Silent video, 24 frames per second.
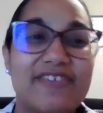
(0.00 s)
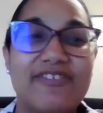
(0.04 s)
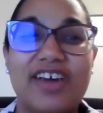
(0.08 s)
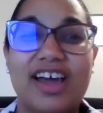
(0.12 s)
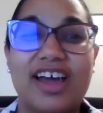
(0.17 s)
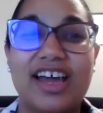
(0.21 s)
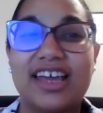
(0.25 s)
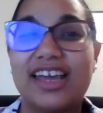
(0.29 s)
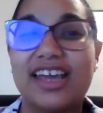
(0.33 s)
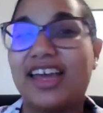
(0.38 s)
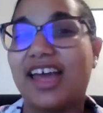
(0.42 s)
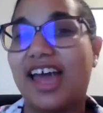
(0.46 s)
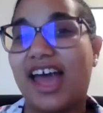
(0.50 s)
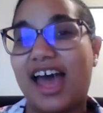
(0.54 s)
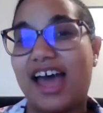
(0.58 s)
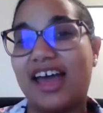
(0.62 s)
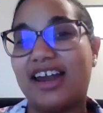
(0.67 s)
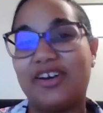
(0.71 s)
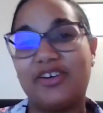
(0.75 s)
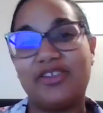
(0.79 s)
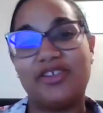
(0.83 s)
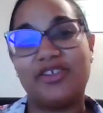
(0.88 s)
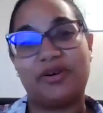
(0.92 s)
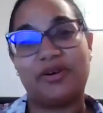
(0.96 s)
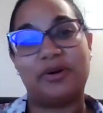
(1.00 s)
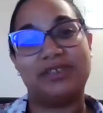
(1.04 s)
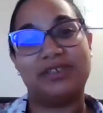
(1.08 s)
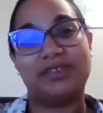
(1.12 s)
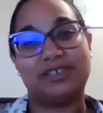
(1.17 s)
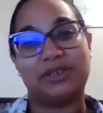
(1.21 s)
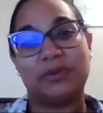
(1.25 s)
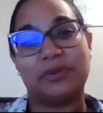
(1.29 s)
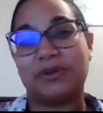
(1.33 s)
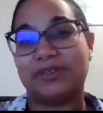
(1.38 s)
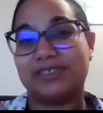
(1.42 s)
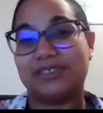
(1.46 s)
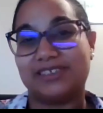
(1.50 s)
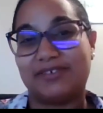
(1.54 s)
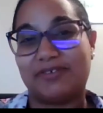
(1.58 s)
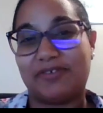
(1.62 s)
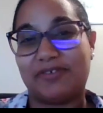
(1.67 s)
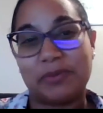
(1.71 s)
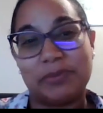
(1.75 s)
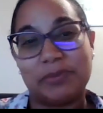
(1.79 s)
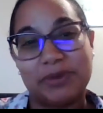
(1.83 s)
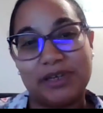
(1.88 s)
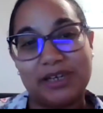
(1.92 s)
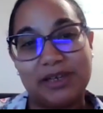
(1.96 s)
if I could add, another question wasn't
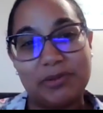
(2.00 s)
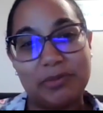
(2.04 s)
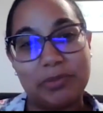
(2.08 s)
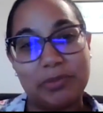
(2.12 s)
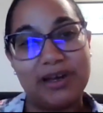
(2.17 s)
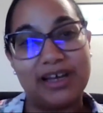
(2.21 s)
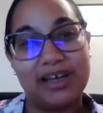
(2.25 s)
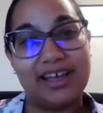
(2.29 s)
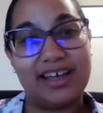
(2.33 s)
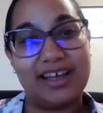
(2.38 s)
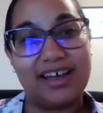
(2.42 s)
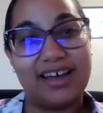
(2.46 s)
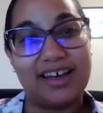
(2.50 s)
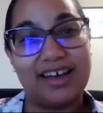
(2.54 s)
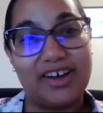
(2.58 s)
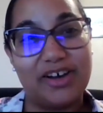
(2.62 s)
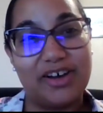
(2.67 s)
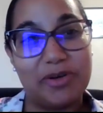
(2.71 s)
for me, but